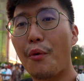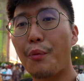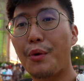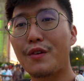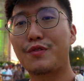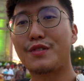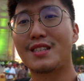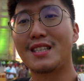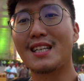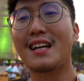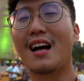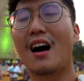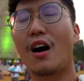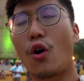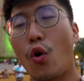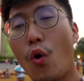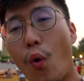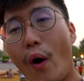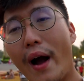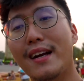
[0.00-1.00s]
We've seen
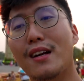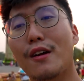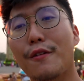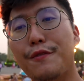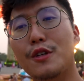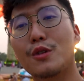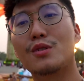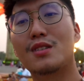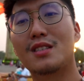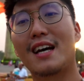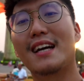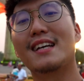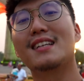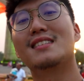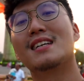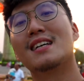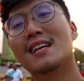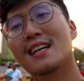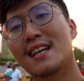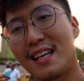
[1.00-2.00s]
quite a few sites
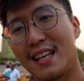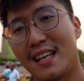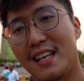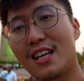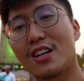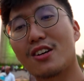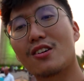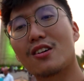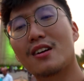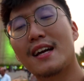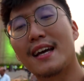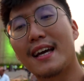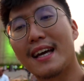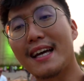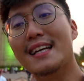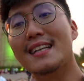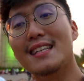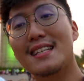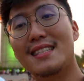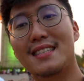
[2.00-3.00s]
here
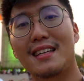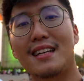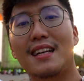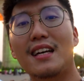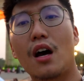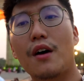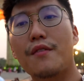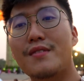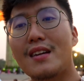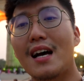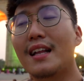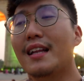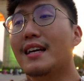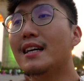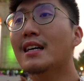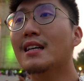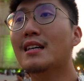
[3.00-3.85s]
in the city of Delhi.